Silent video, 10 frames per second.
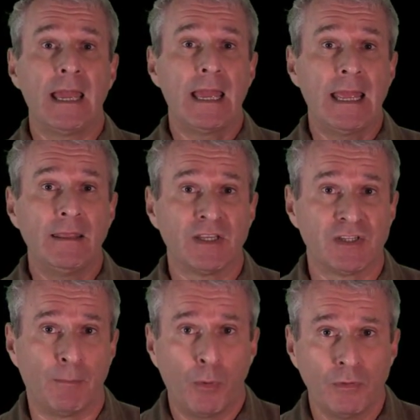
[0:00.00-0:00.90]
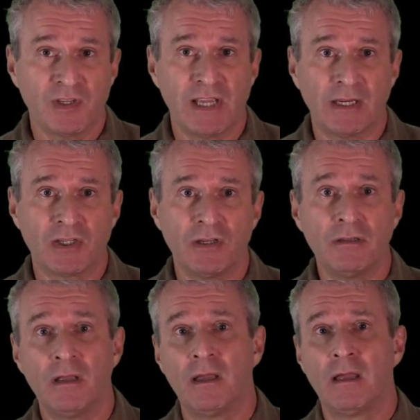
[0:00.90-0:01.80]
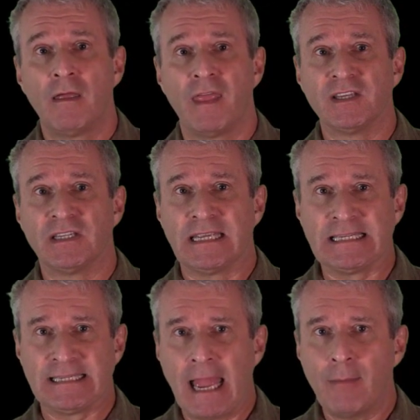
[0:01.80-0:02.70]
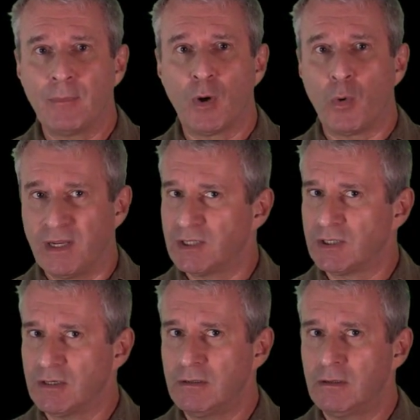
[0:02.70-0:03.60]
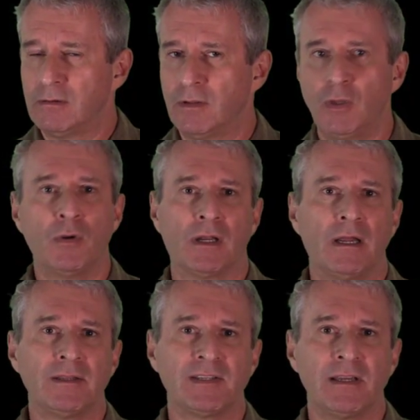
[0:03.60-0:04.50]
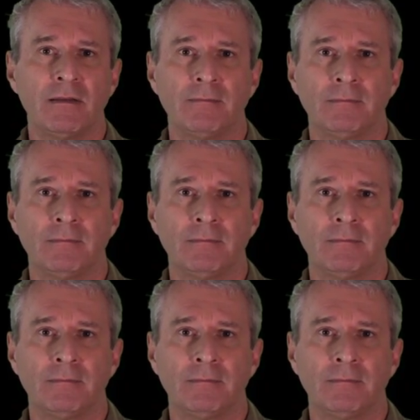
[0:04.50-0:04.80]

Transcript: In the support section, there's an exam question that you can answer